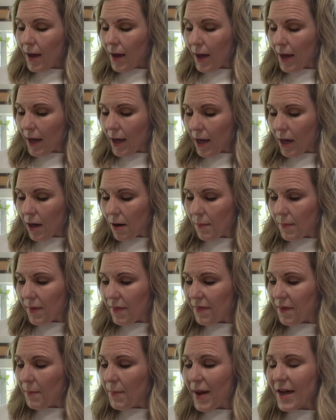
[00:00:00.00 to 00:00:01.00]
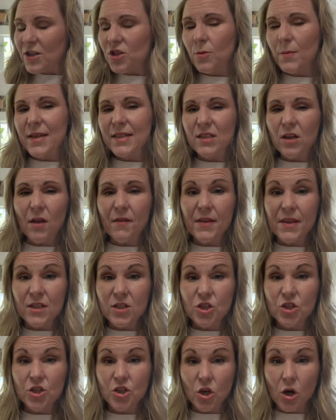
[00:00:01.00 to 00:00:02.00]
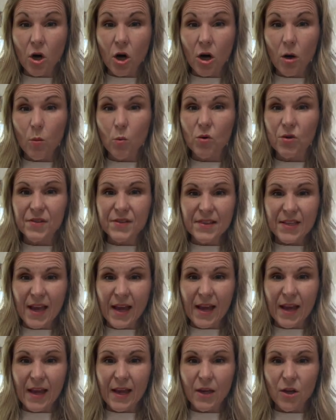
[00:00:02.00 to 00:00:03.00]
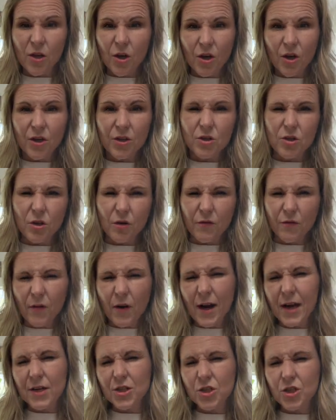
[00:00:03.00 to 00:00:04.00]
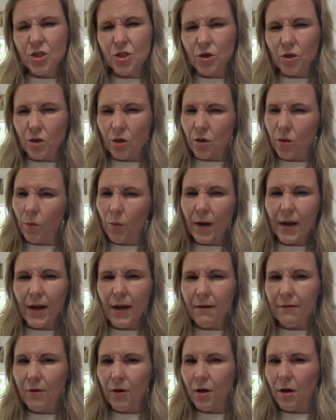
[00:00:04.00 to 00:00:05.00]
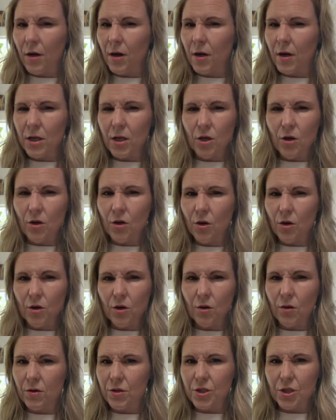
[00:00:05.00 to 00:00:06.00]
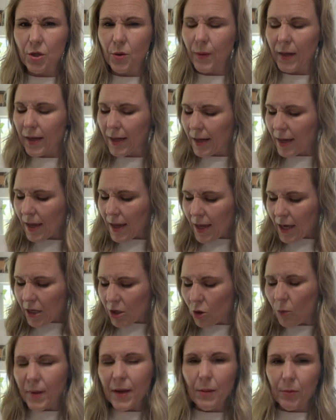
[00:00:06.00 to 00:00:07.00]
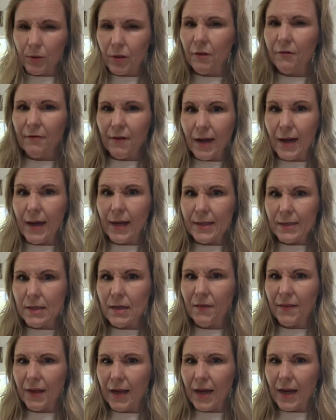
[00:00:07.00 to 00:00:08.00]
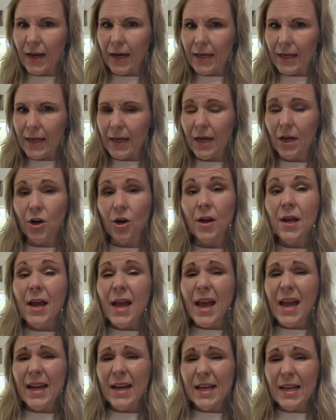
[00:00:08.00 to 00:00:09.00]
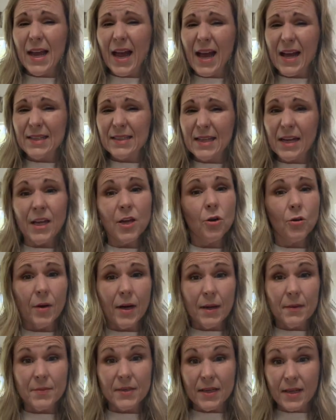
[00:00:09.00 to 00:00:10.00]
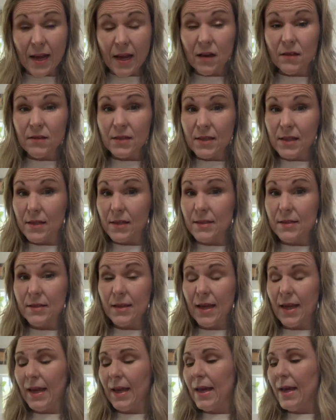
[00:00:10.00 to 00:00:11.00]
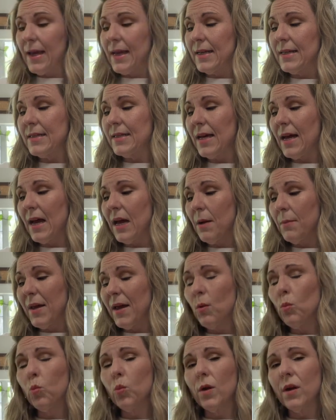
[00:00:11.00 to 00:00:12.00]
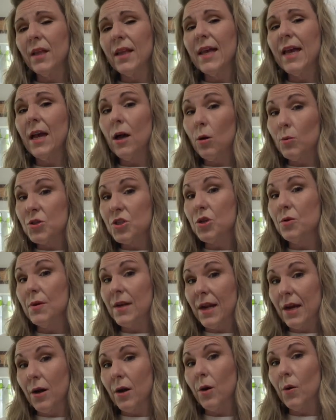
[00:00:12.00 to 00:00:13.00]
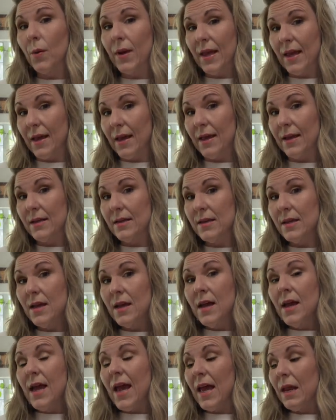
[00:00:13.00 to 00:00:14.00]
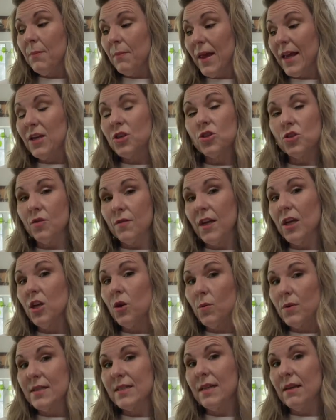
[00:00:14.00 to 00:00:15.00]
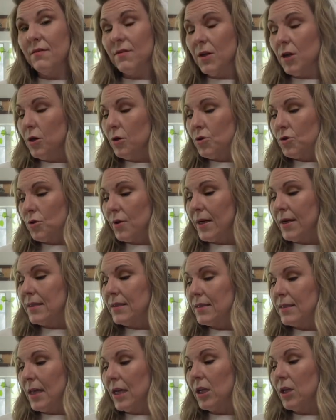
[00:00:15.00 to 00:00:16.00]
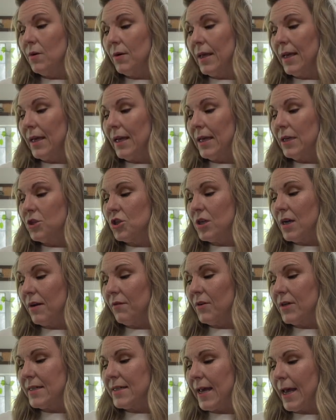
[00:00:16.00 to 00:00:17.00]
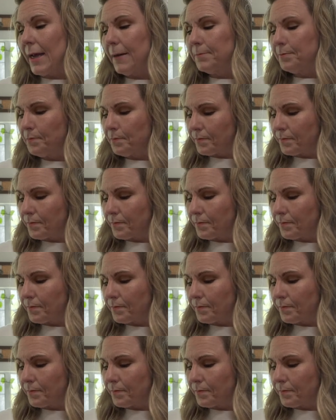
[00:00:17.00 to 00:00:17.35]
The measurements on this chart will say cooked or fresh or whatever you're doing. You'll be able to find the guide here, and it has it in grams and ounces, and it really helps you narrow in and make sure that you receive the nutrients that you need each and every day.